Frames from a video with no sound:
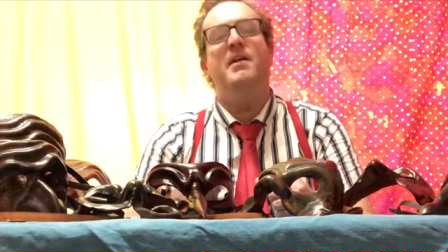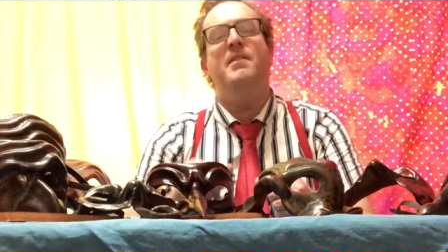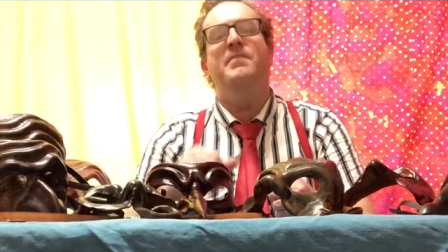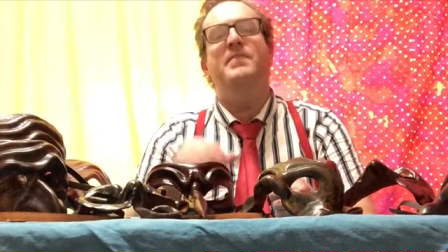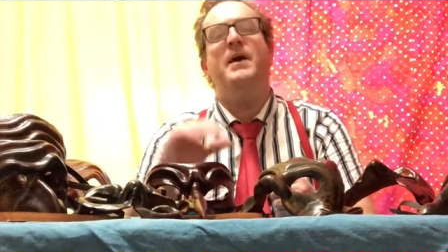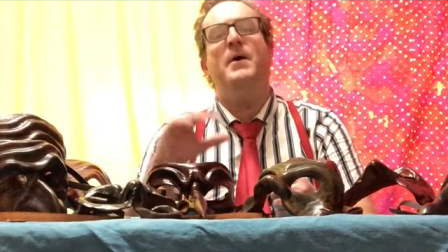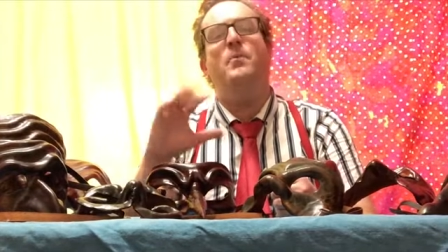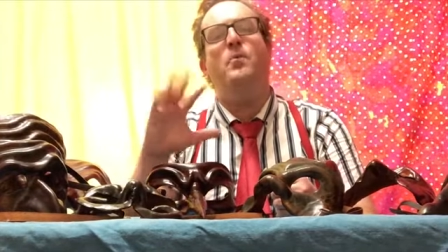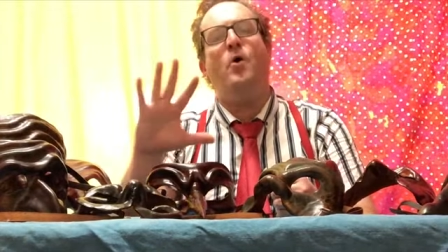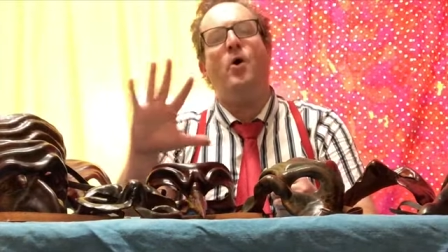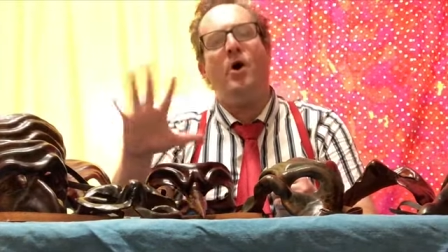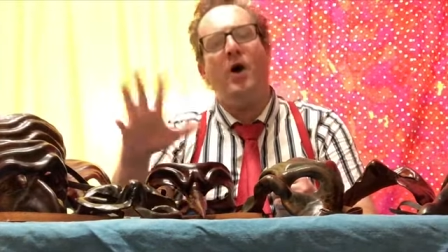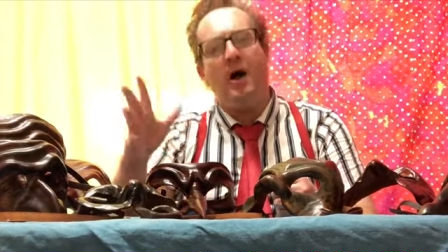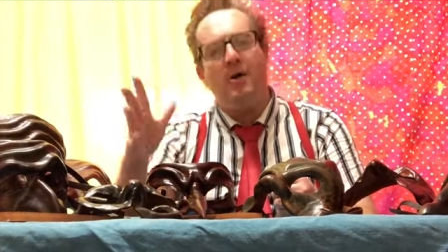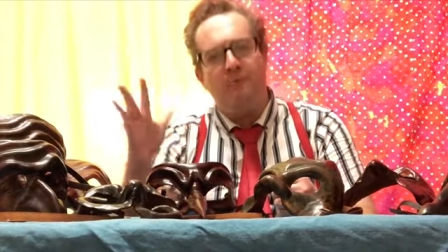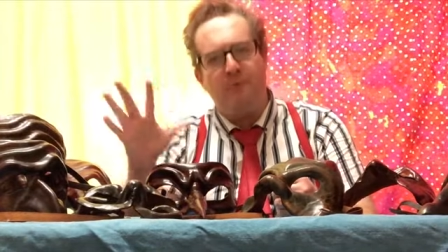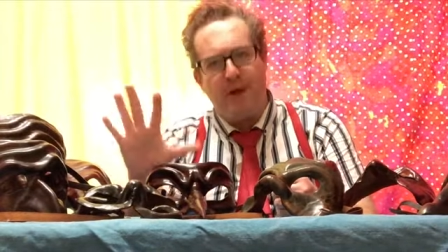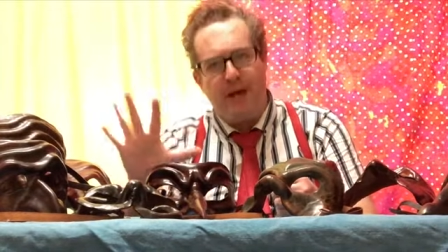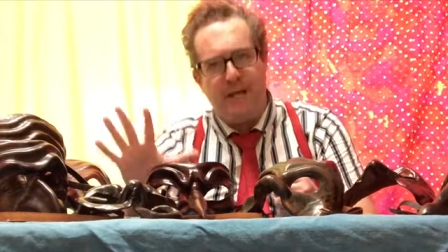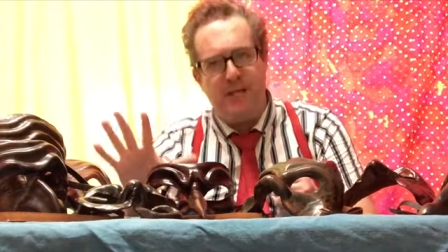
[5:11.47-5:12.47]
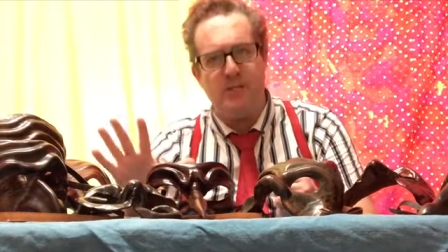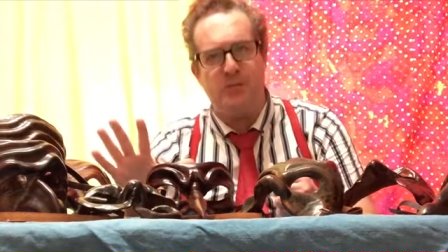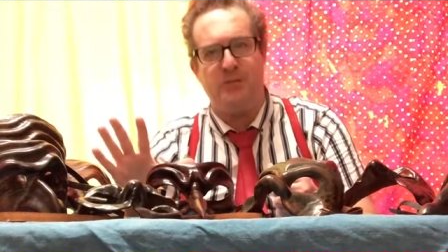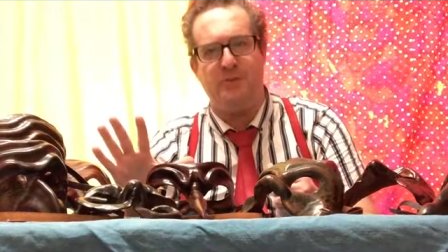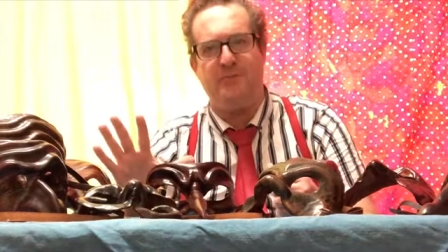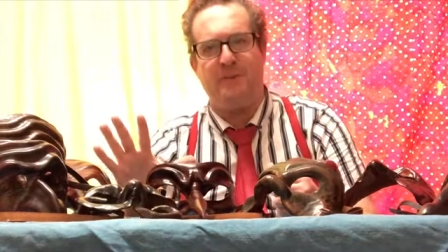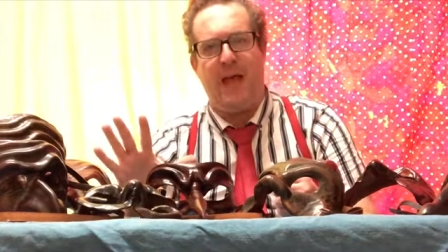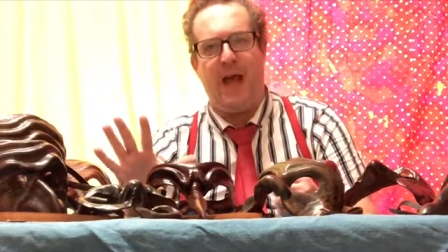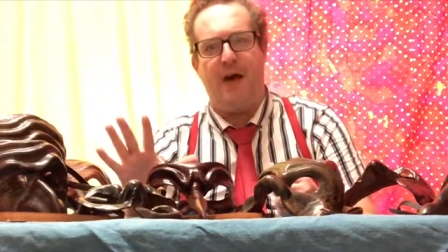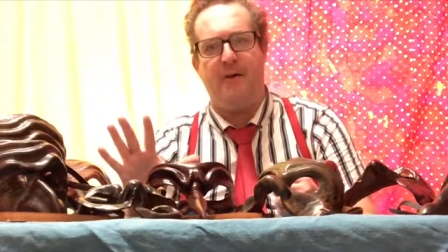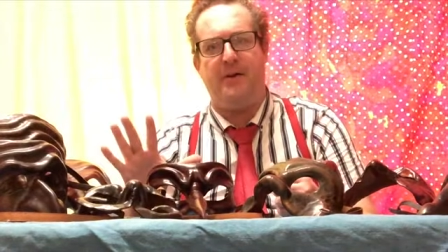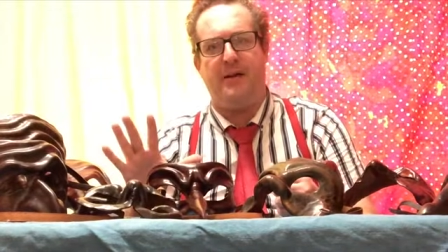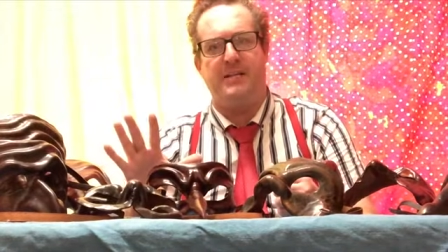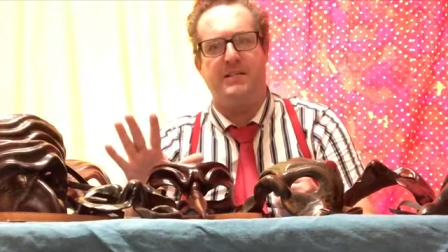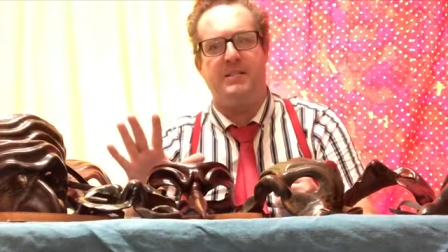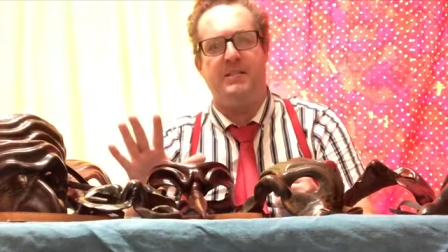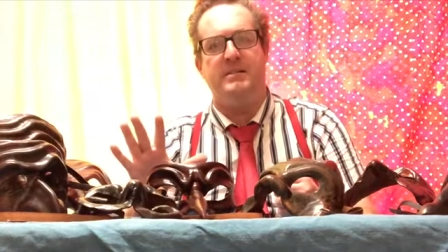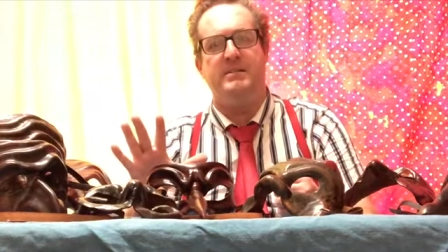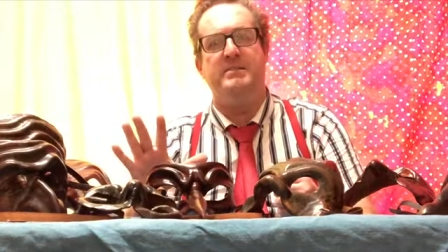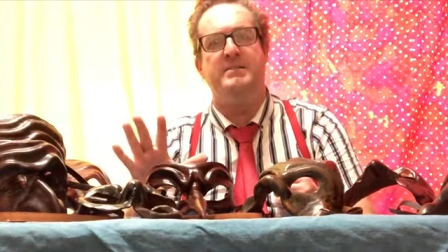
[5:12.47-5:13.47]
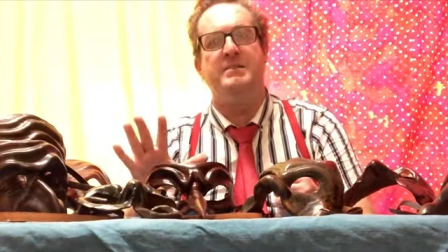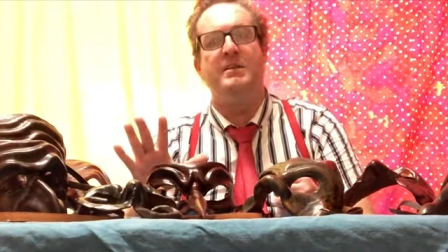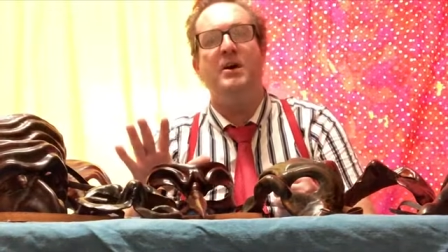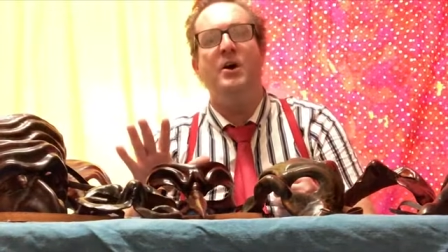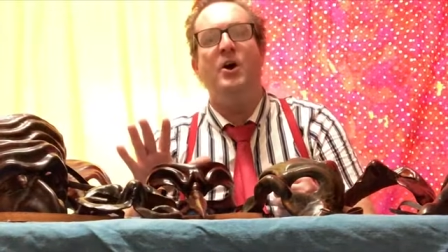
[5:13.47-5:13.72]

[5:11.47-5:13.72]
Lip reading: There were a range of characters